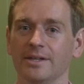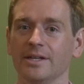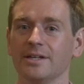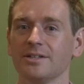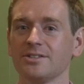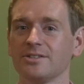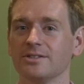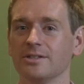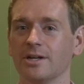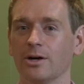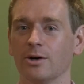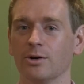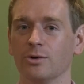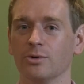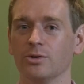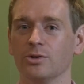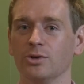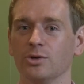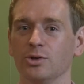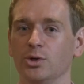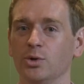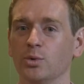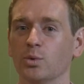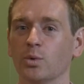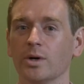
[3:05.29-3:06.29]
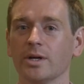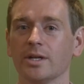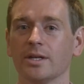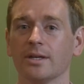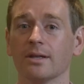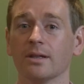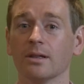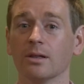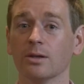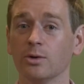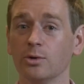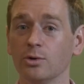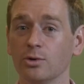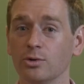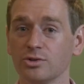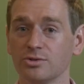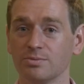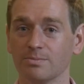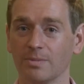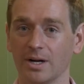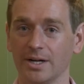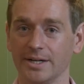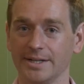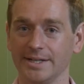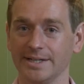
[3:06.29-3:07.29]
this note, you wouldn't lose
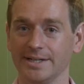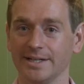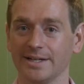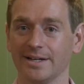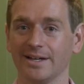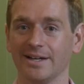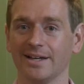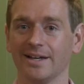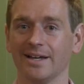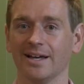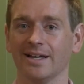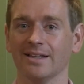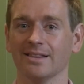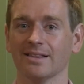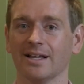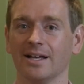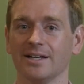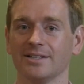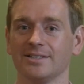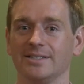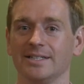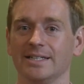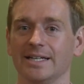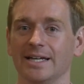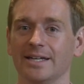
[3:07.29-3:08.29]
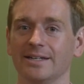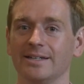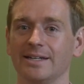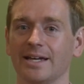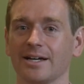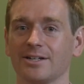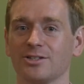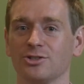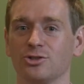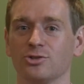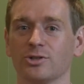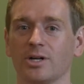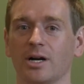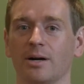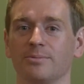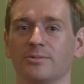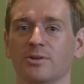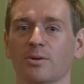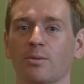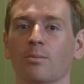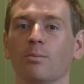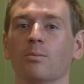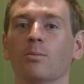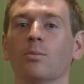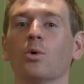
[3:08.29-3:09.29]
money unless the index
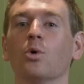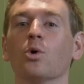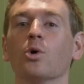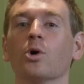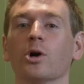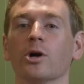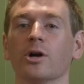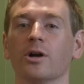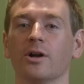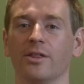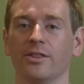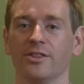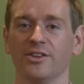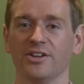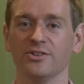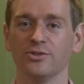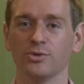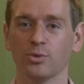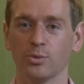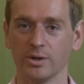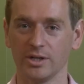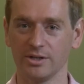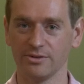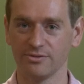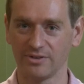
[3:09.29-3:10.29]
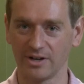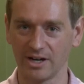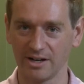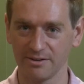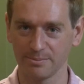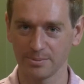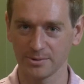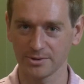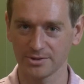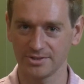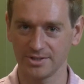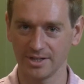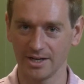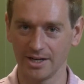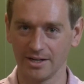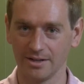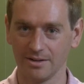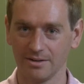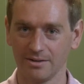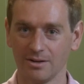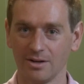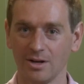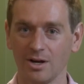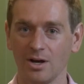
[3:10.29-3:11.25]
dropped more than 25%.